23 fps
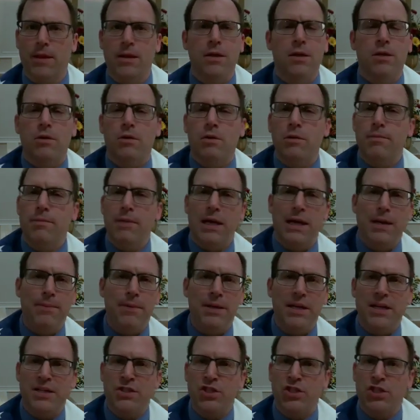Or
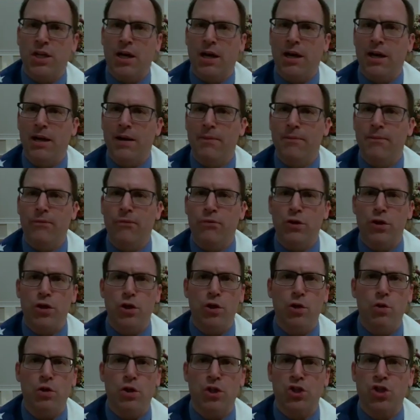maybe it's time for
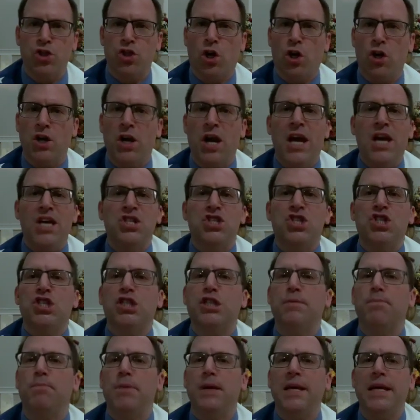you to start
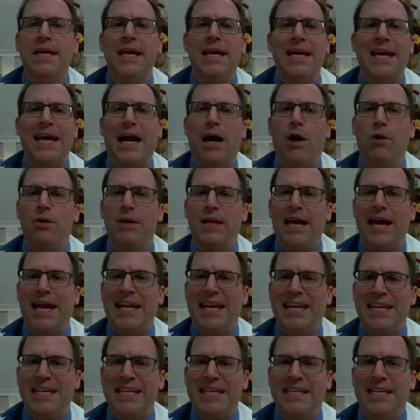speaking out and
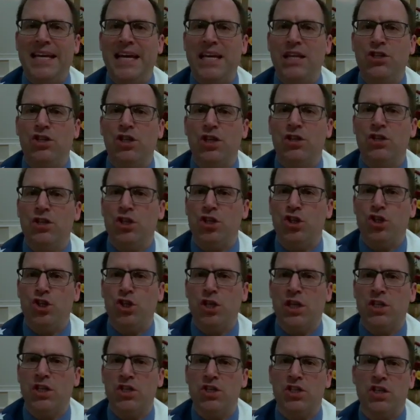engaging the
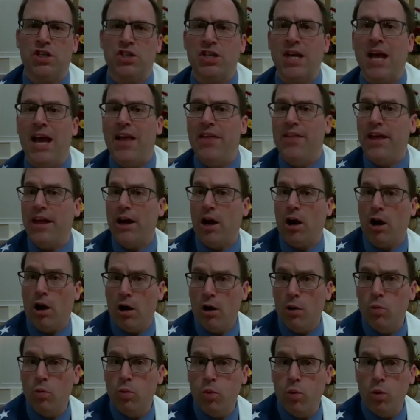justice that
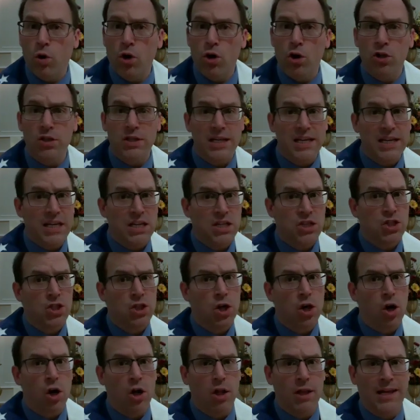our world is
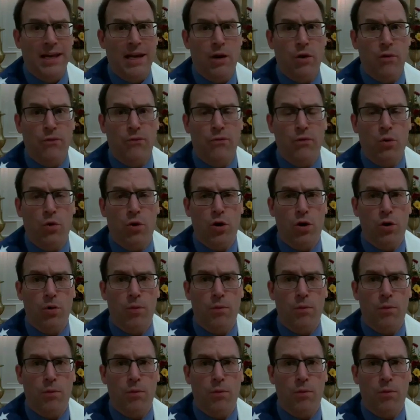calling out for.